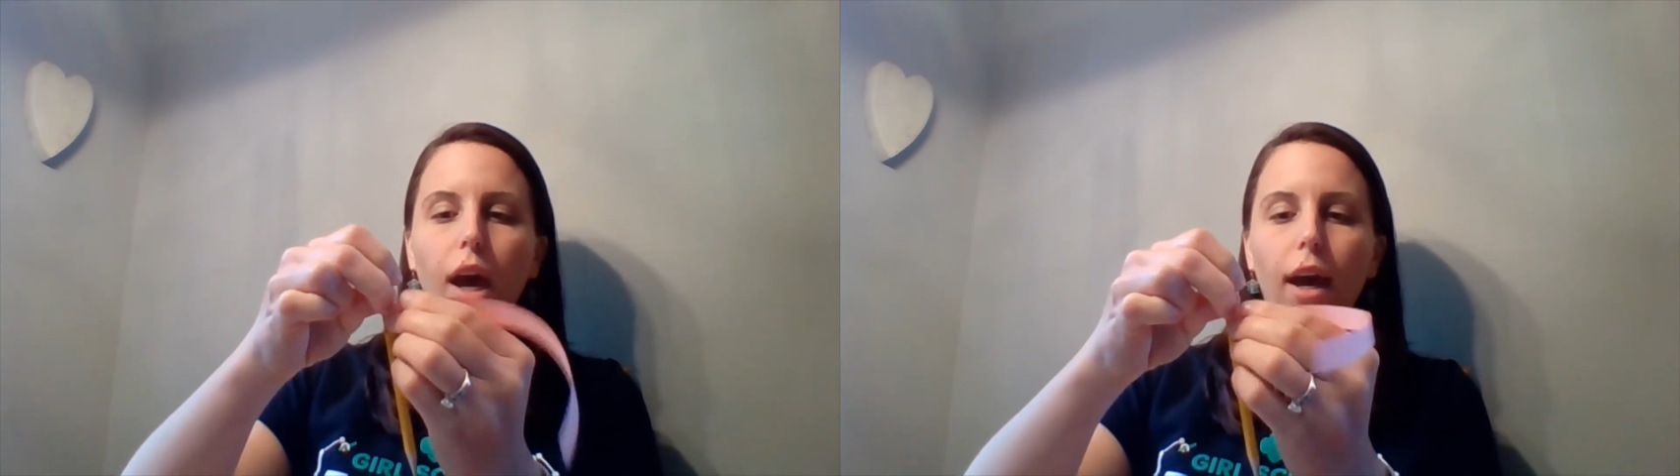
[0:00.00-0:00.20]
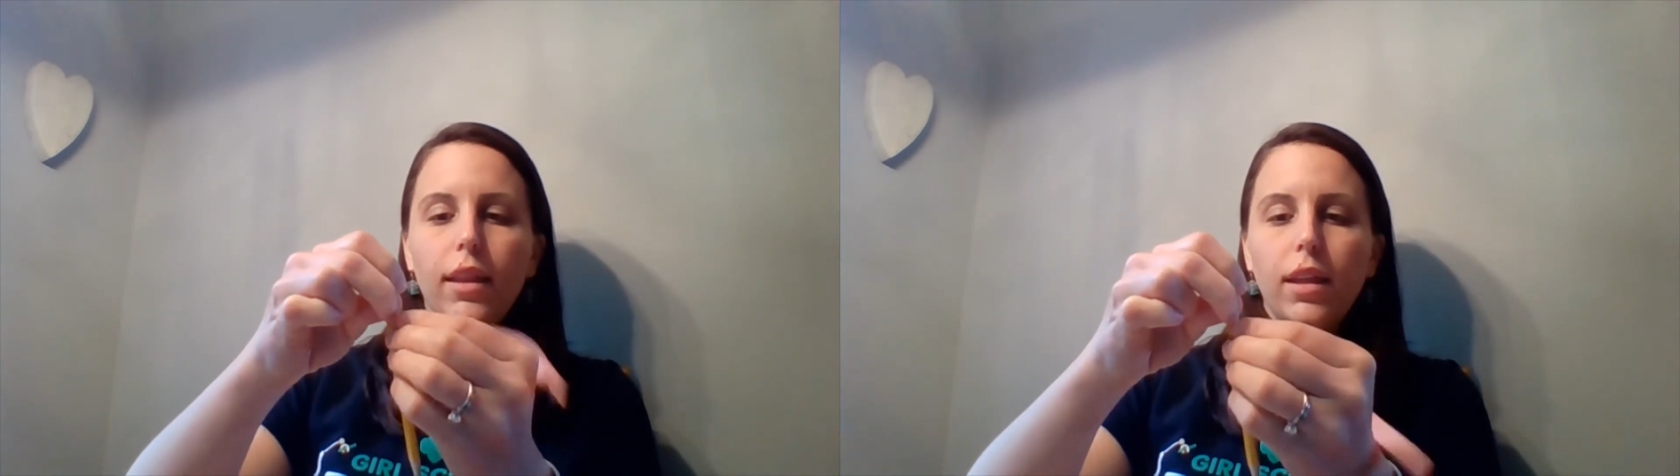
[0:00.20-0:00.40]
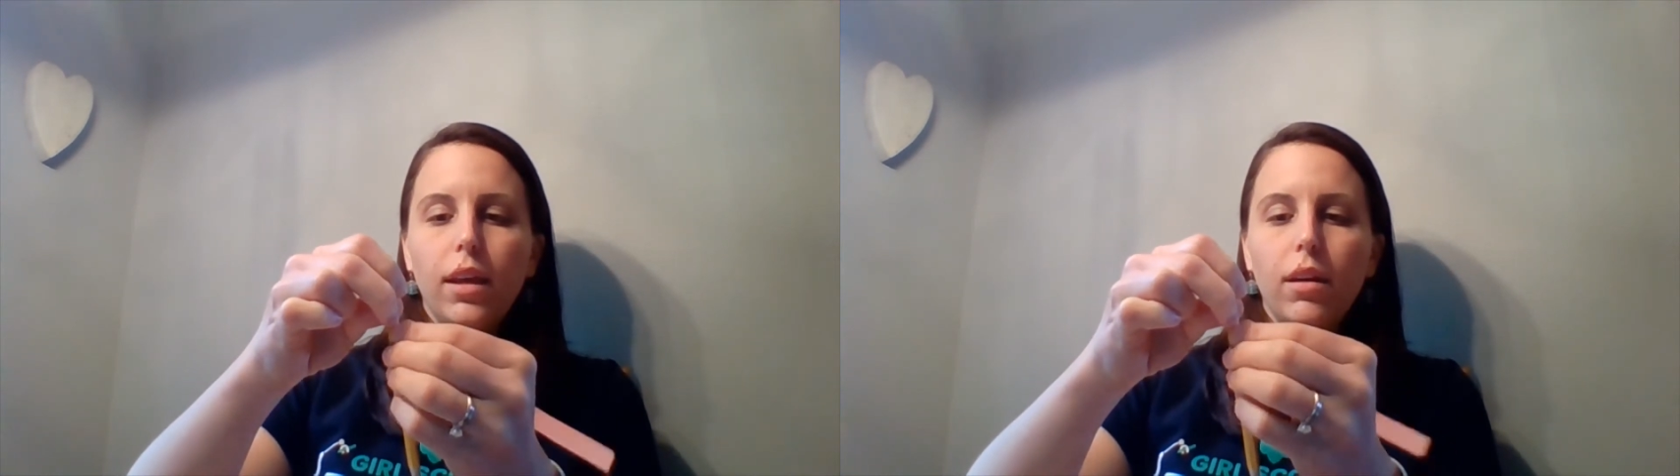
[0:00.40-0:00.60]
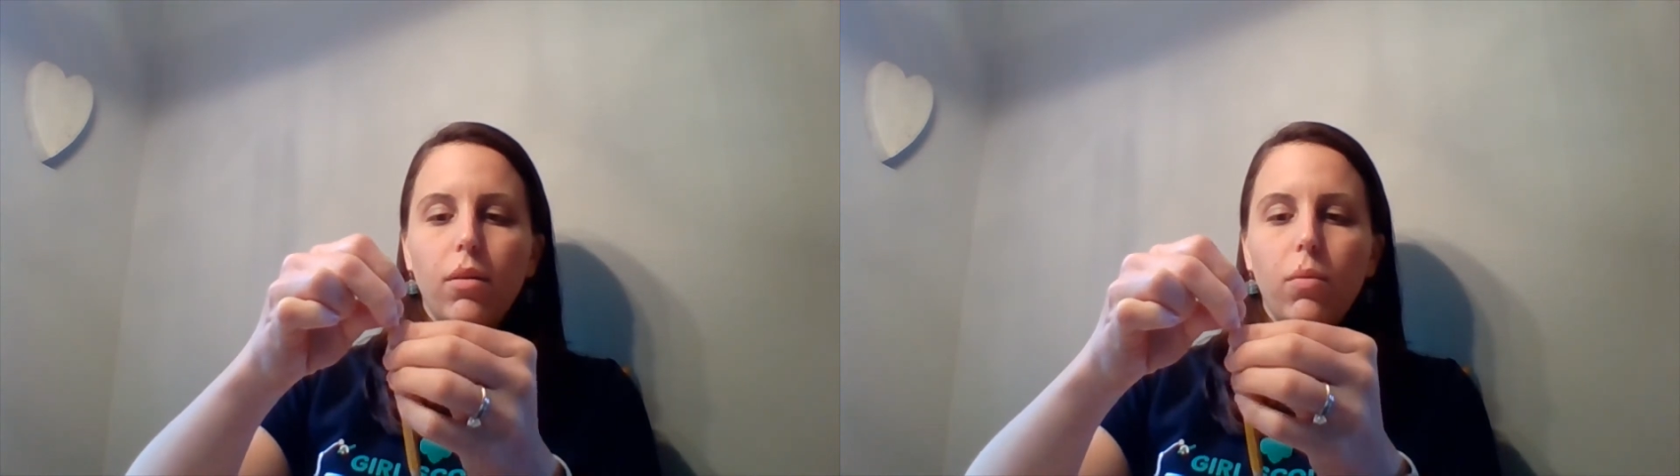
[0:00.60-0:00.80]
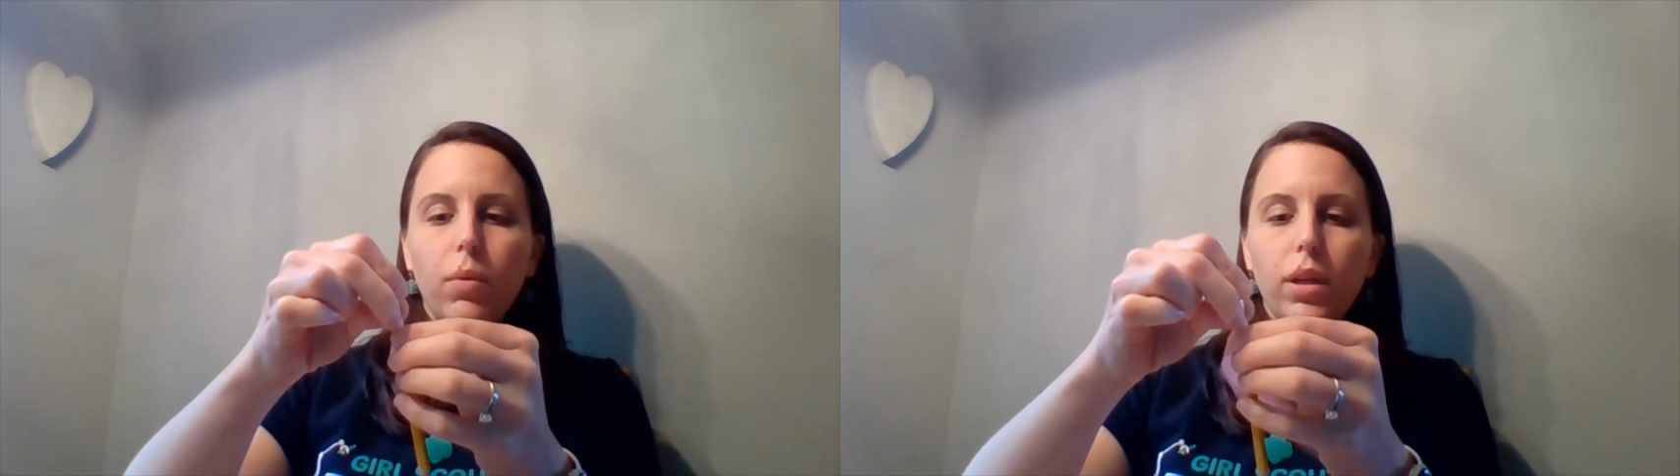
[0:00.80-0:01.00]
And
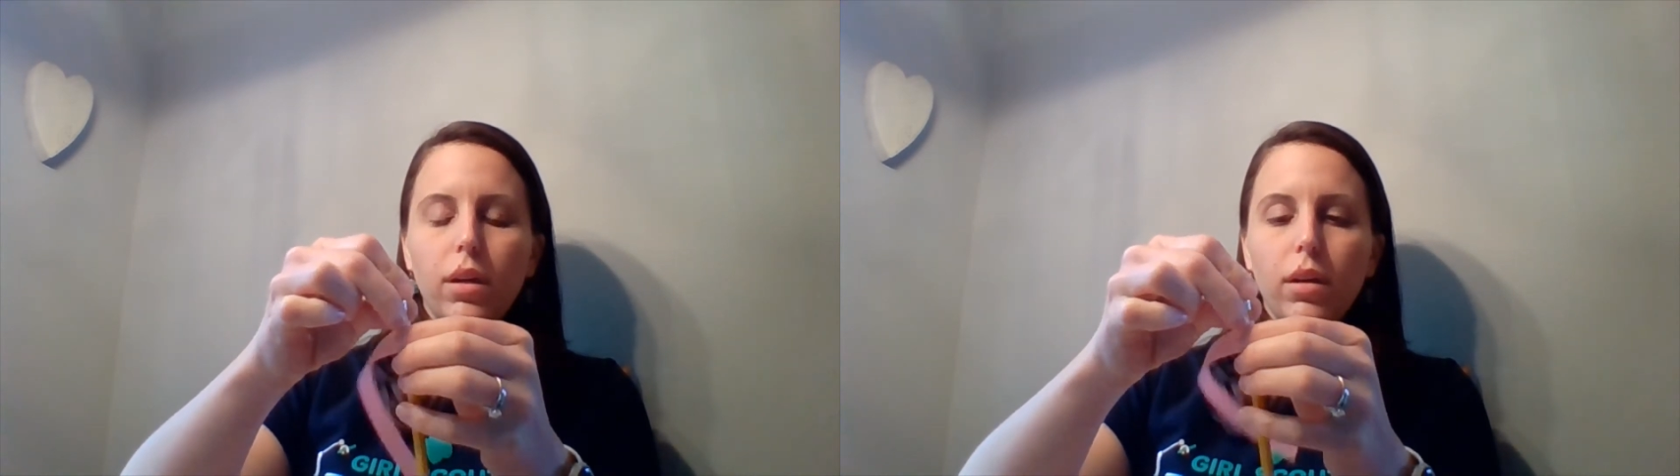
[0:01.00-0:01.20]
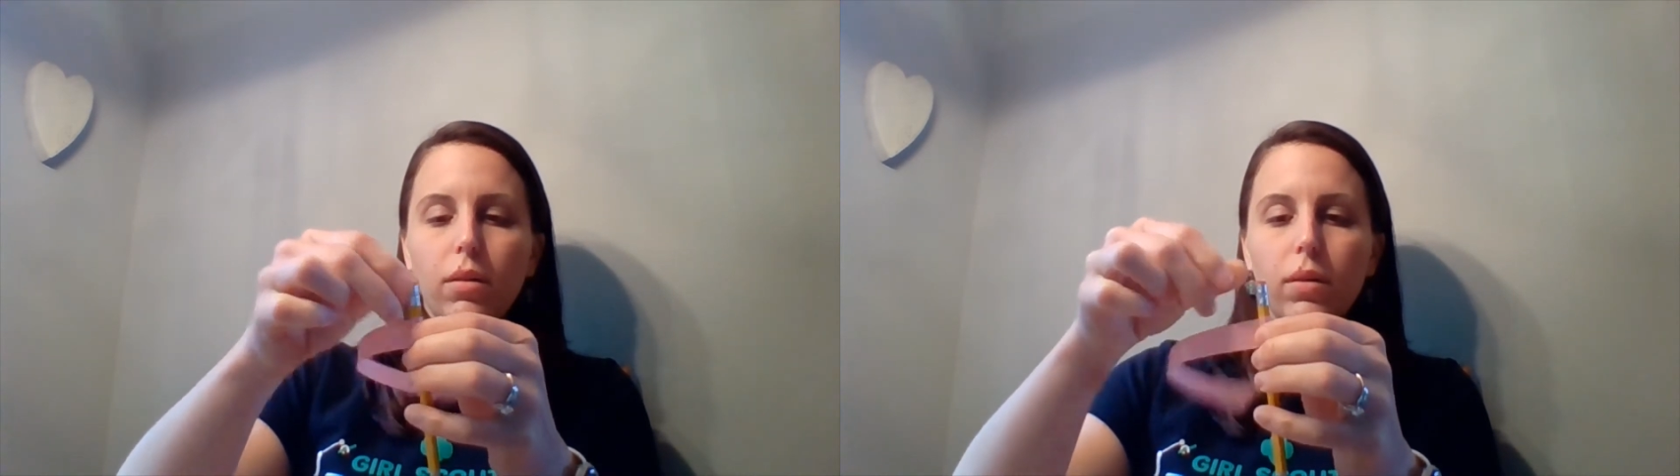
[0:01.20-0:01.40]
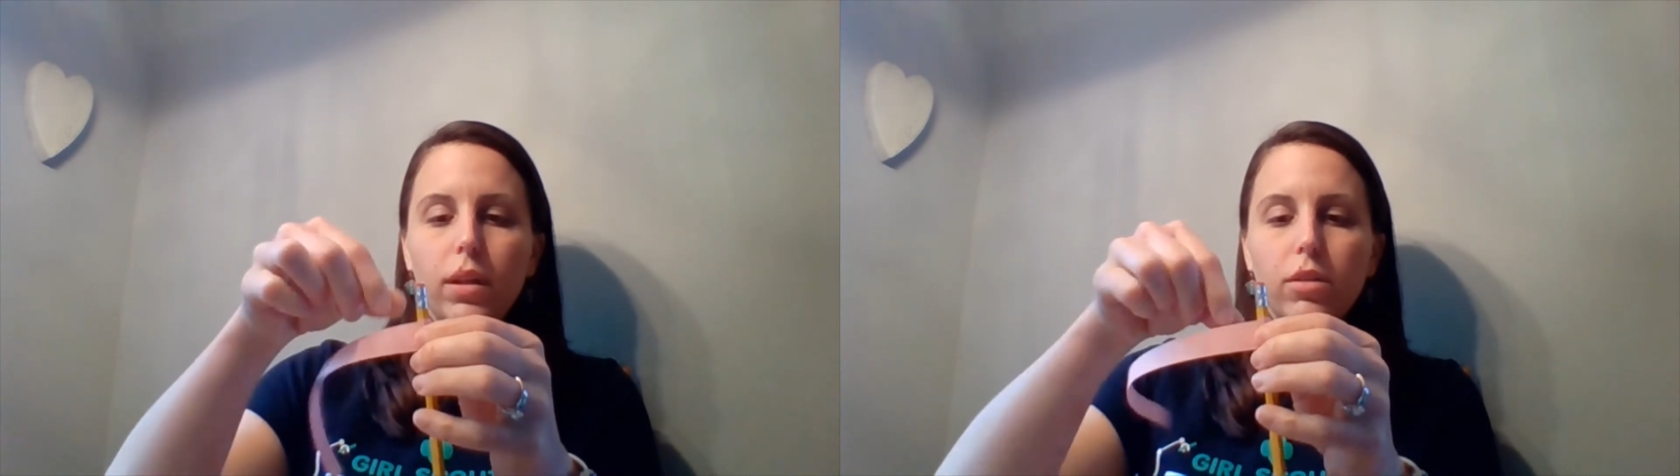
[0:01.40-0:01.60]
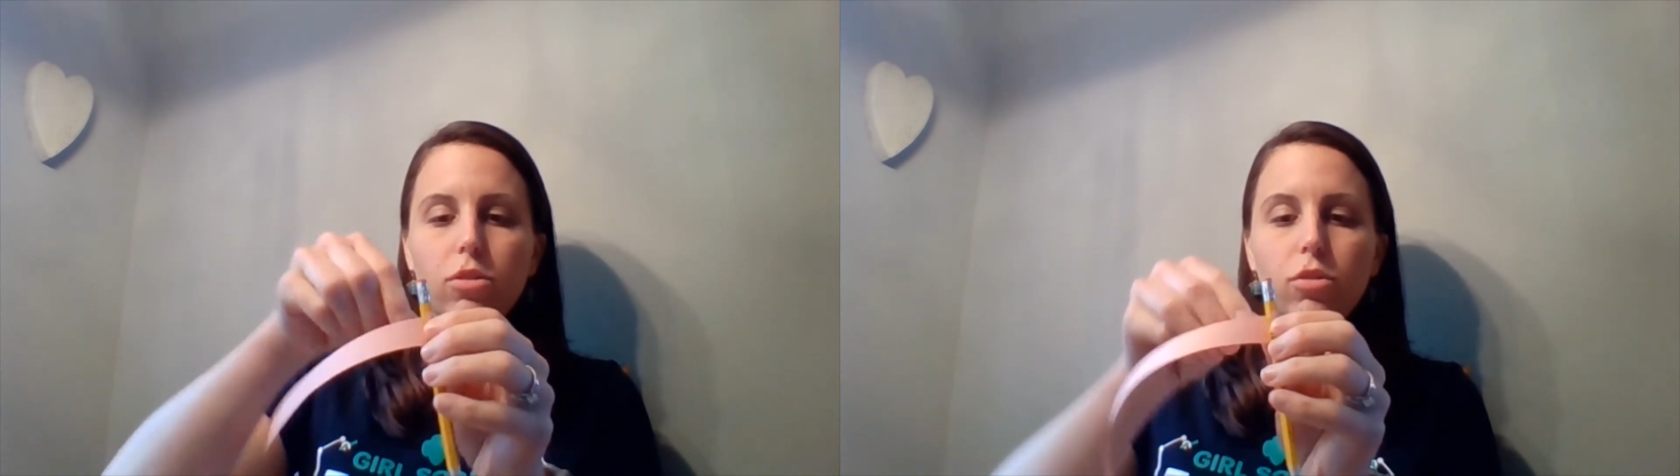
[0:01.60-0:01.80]
then we are going